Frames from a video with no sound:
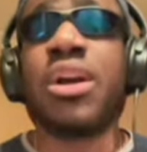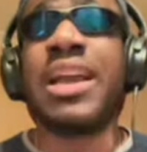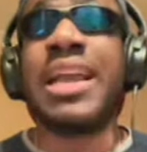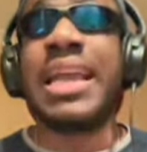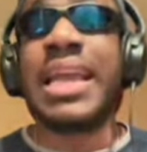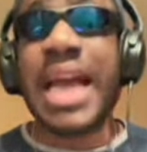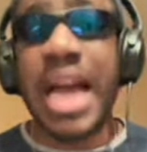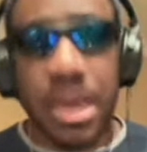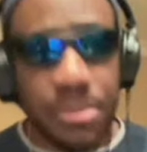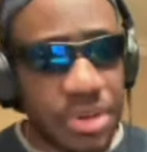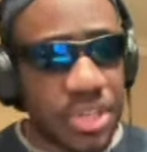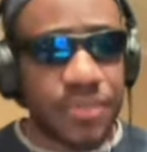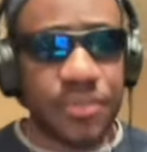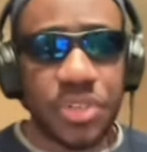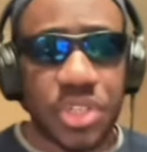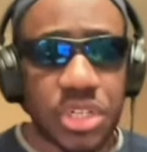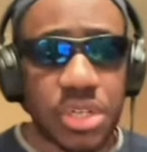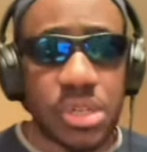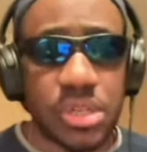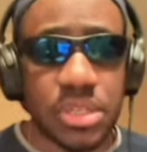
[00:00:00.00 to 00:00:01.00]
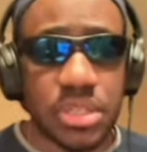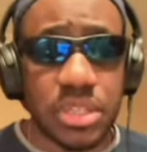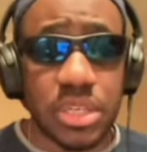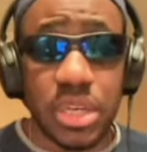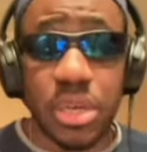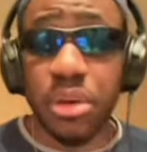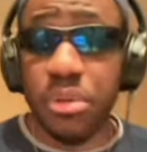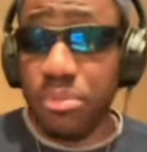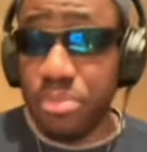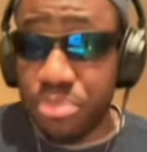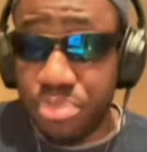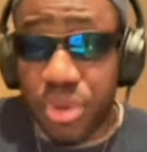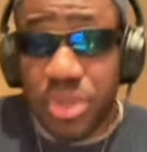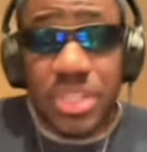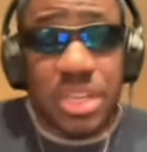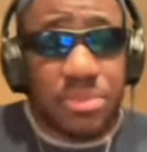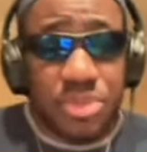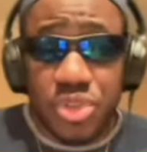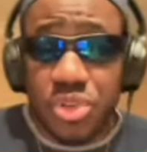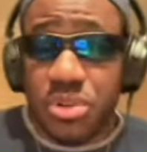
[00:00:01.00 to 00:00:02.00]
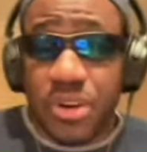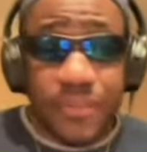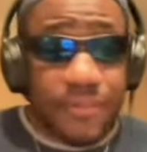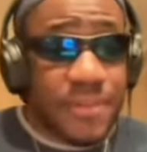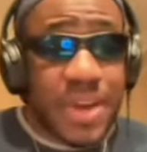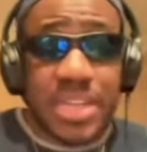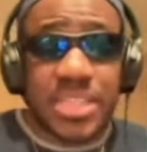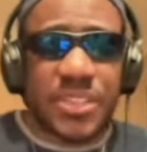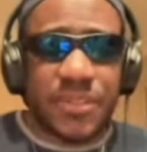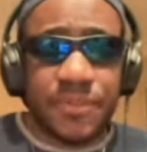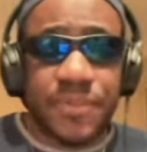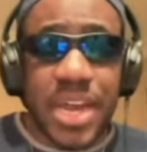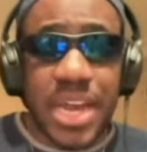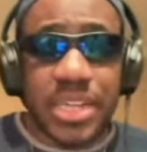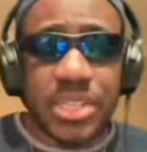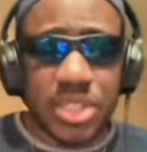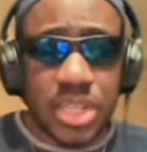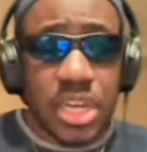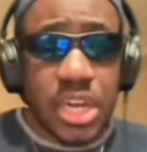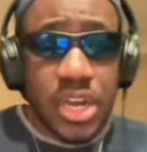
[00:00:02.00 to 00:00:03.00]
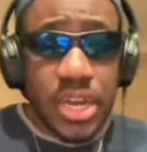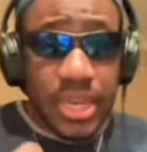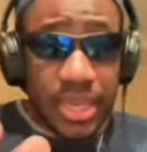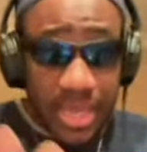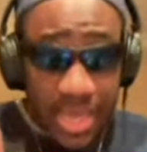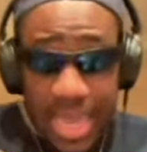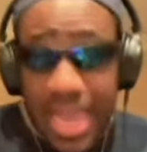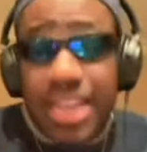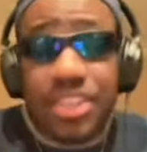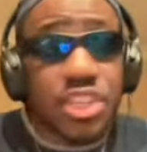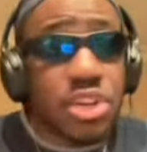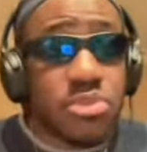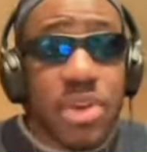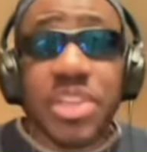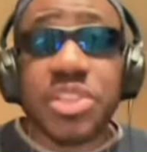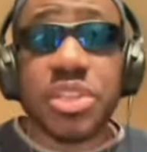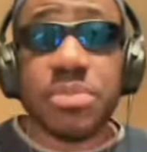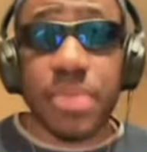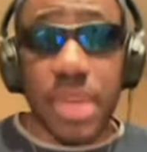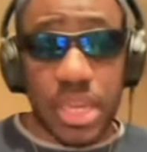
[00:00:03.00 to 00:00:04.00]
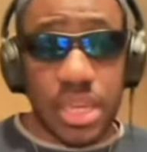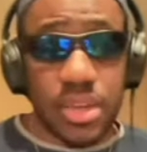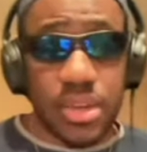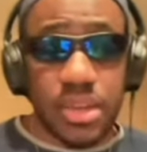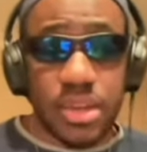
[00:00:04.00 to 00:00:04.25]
garbage for Chelsea. But I'm sorry, facts are facts. He has a resume.